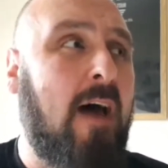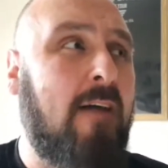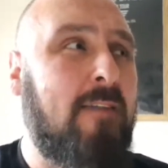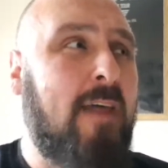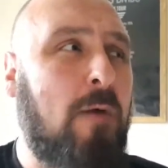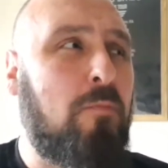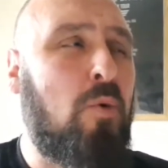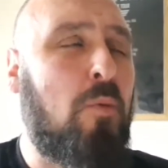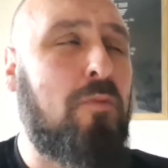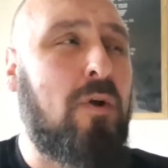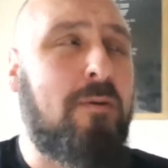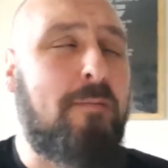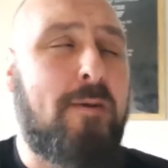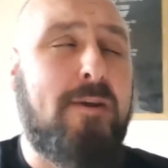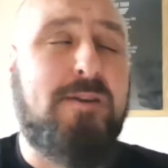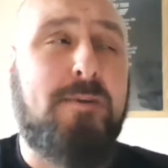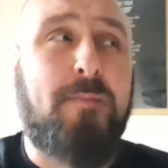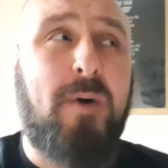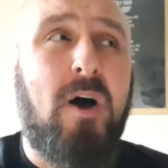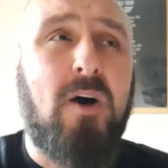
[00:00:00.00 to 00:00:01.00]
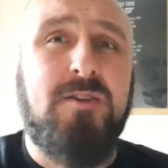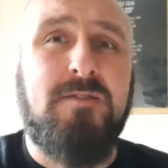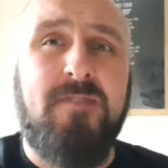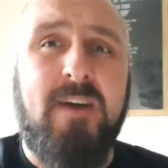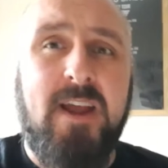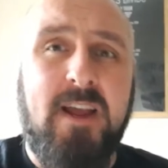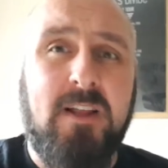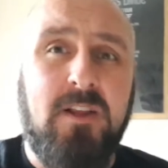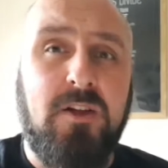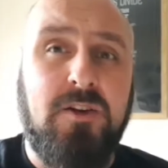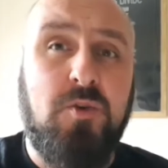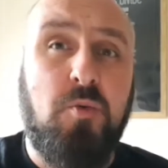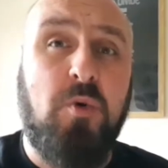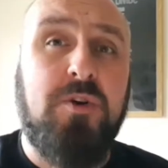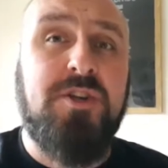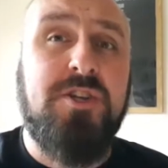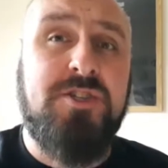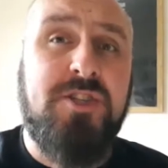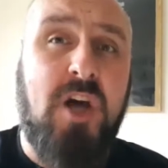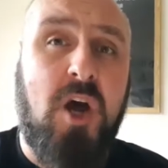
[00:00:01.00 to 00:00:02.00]
that will bring me to part of England
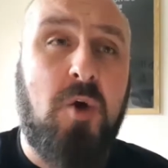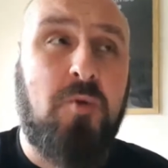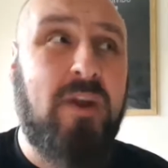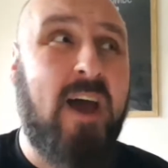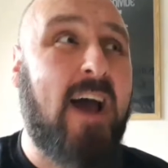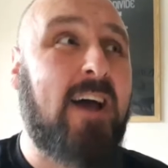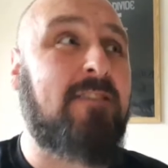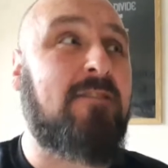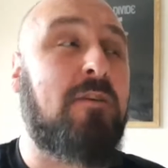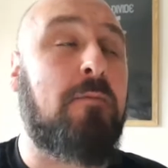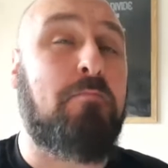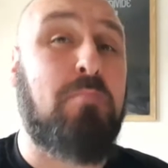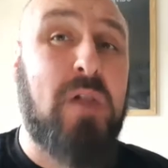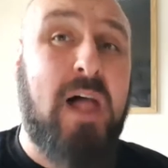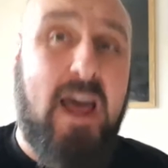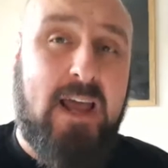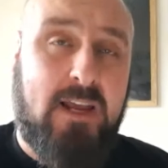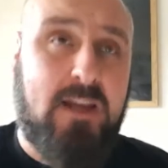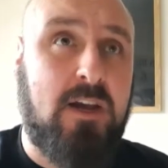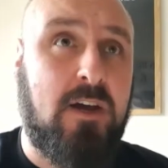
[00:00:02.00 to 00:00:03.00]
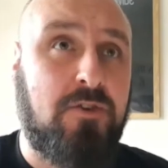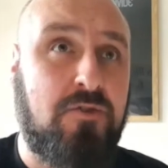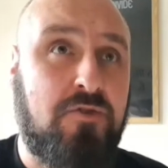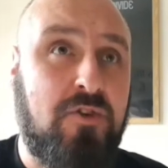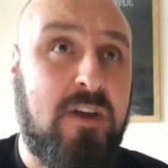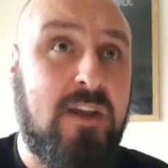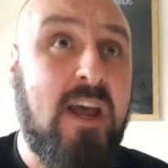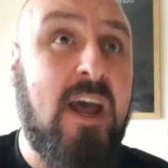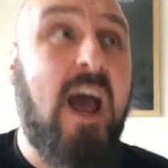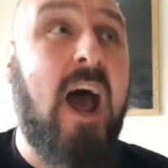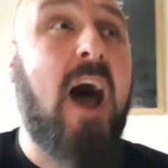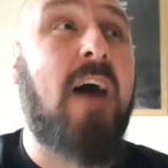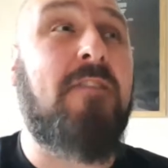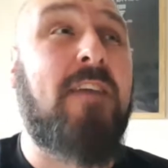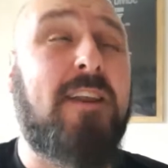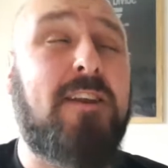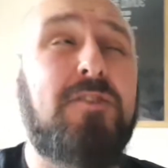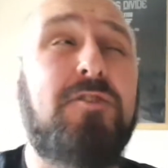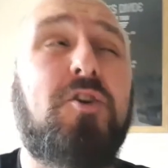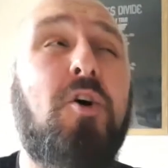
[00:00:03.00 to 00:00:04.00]
which is known as the Black Country, and
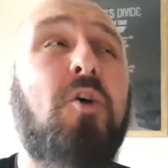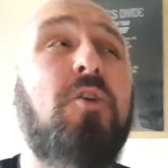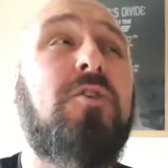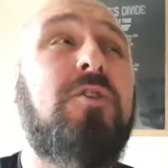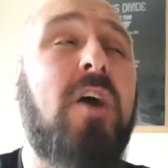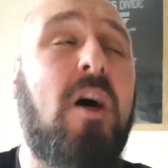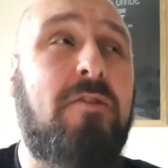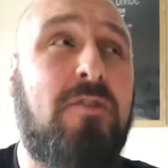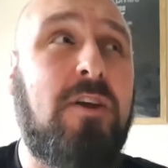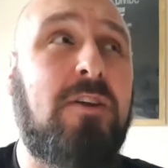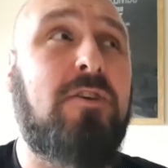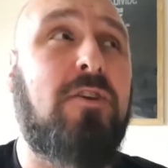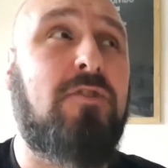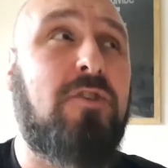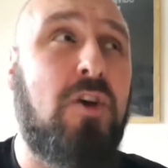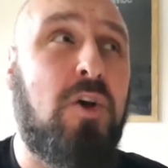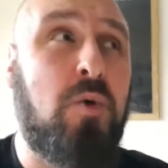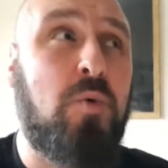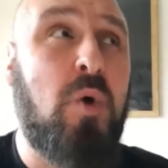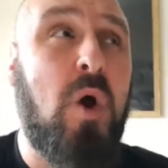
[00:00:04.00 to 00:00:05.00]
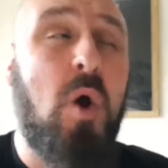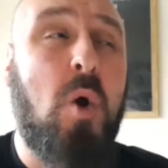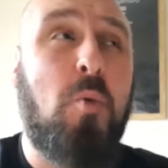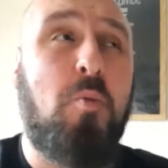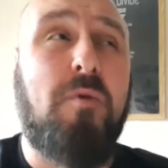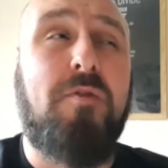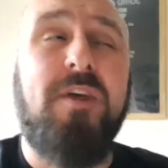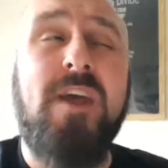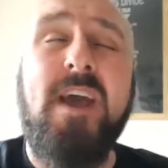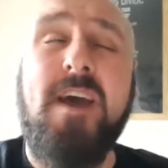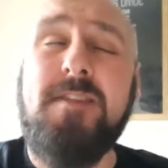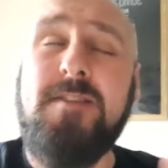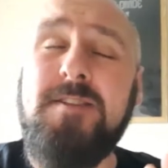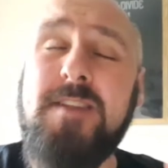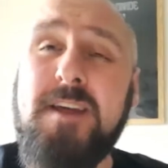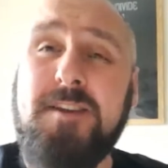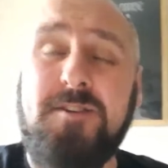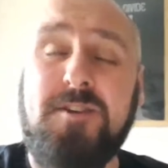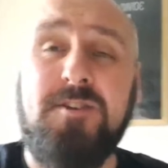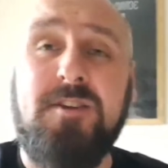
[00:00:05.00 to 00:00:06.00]
that has got nothing to do with the
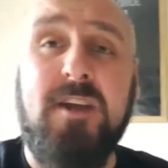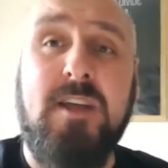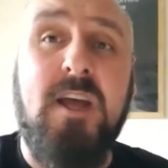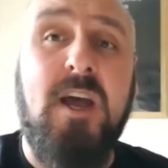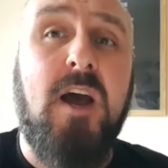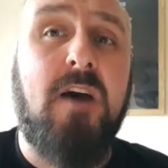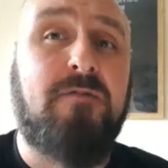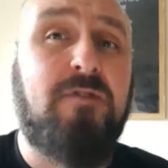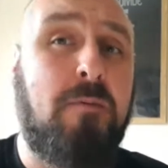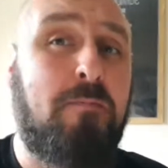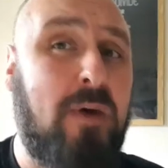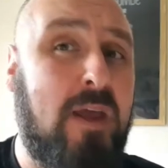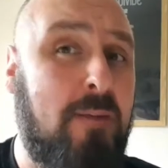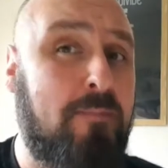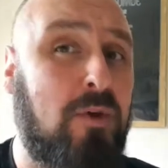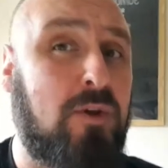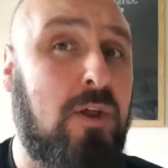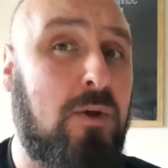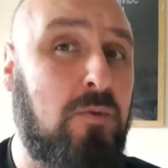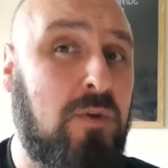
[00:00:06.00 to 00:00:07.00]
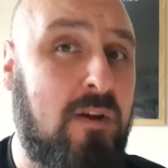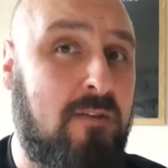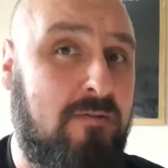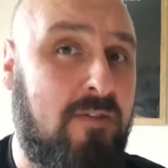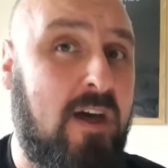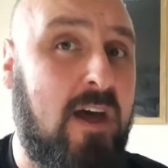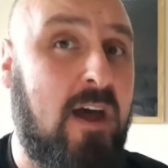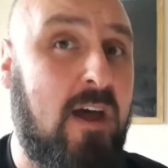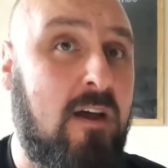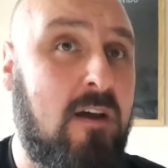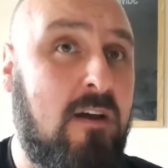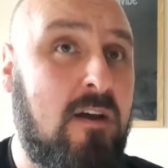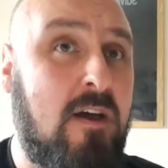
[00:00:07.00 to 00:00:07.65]
ethnicity of the people who live there.